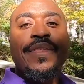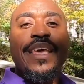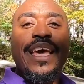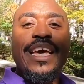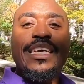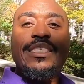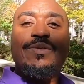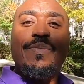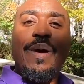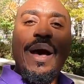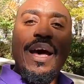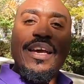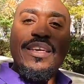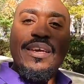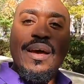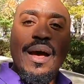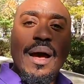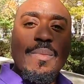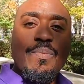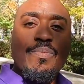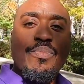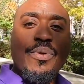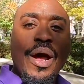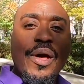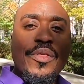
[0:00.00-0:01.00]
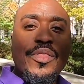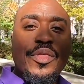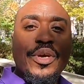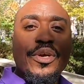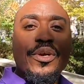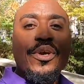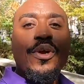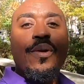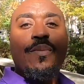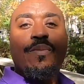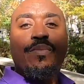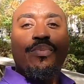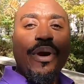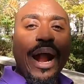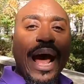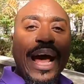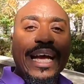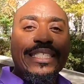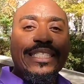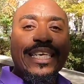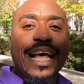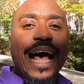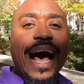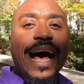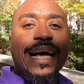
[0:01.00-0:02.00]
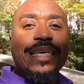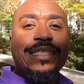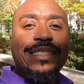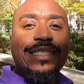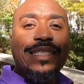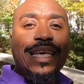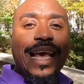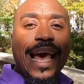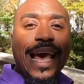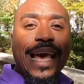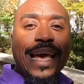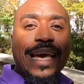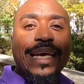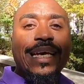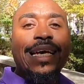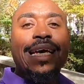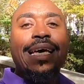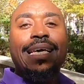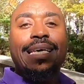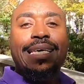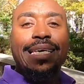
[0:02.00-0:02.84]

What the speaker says: is my young brother, Bryce Isaiah.